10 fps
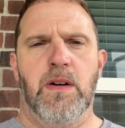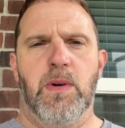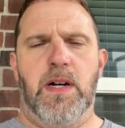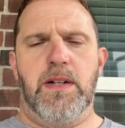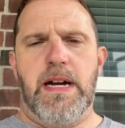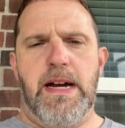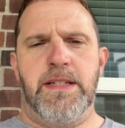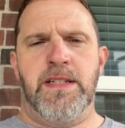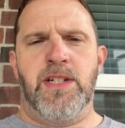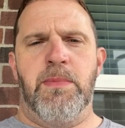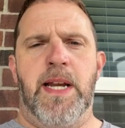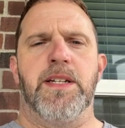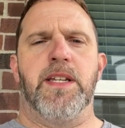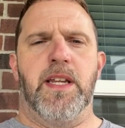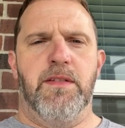Well guys, since you made
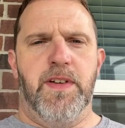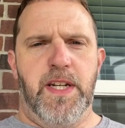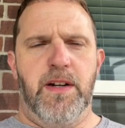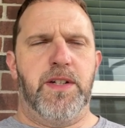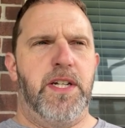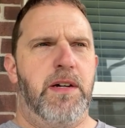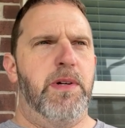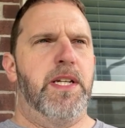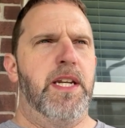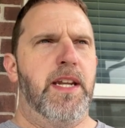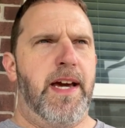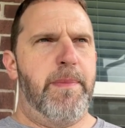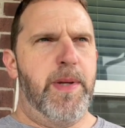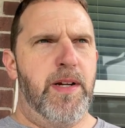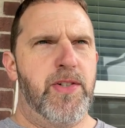it to the end of the video, I'll tell you what didn't
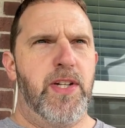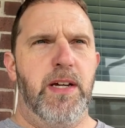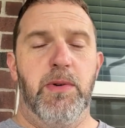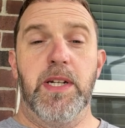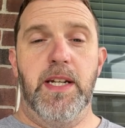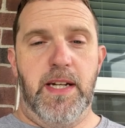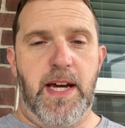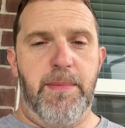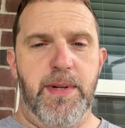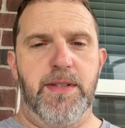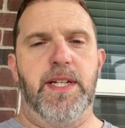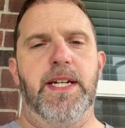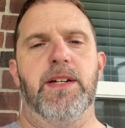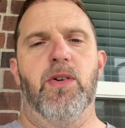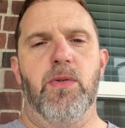happen yesterday. What didn't happen is I
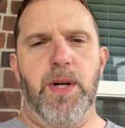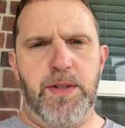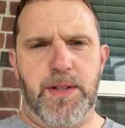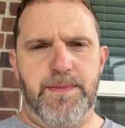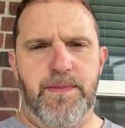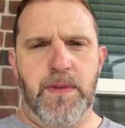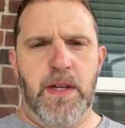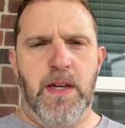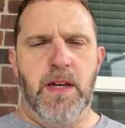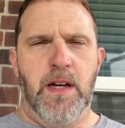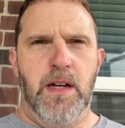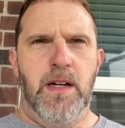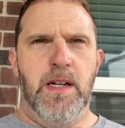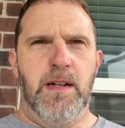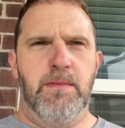didn't go racing.
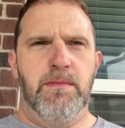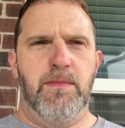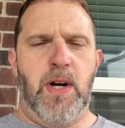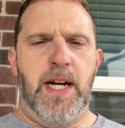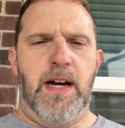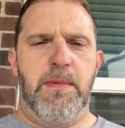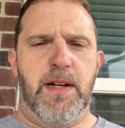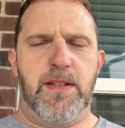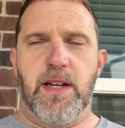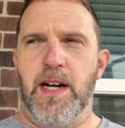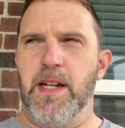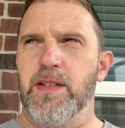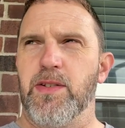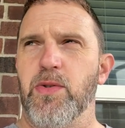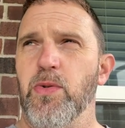Um, right now I'm outside and
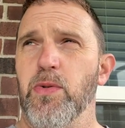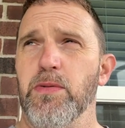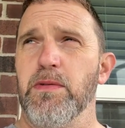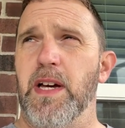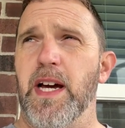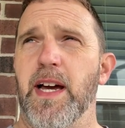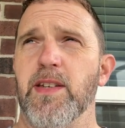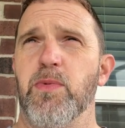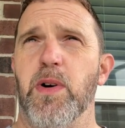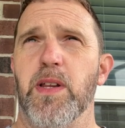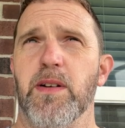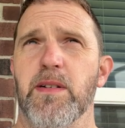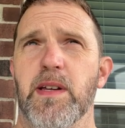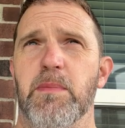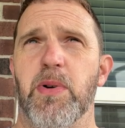it's cool. Nice
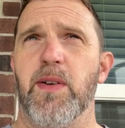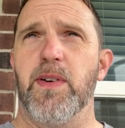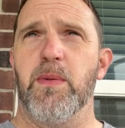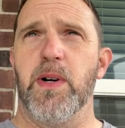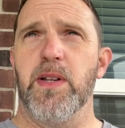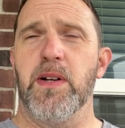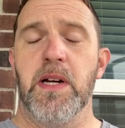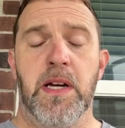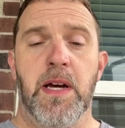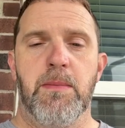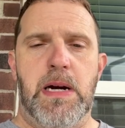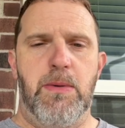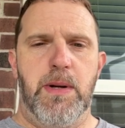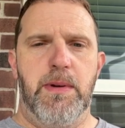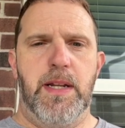weather, like perfect weather.
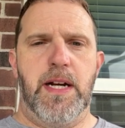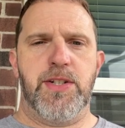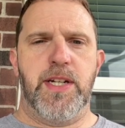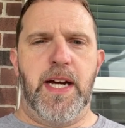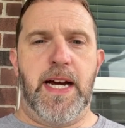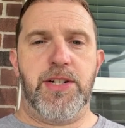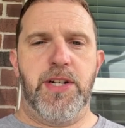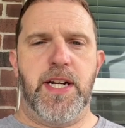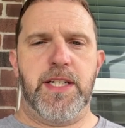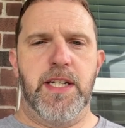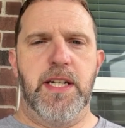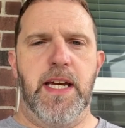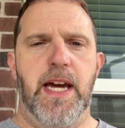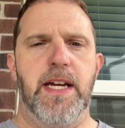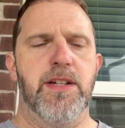Probably would have been yesterday. I actually checked the
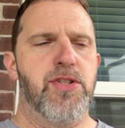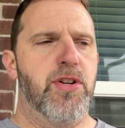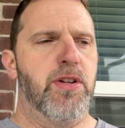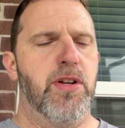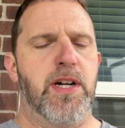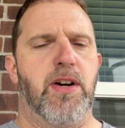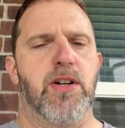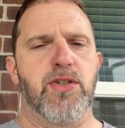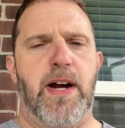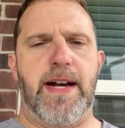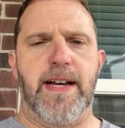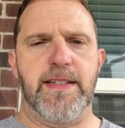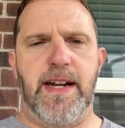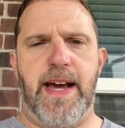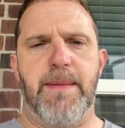DA because you can look at our track
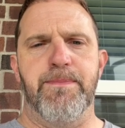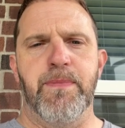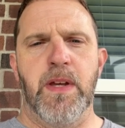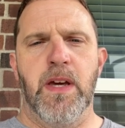as an app.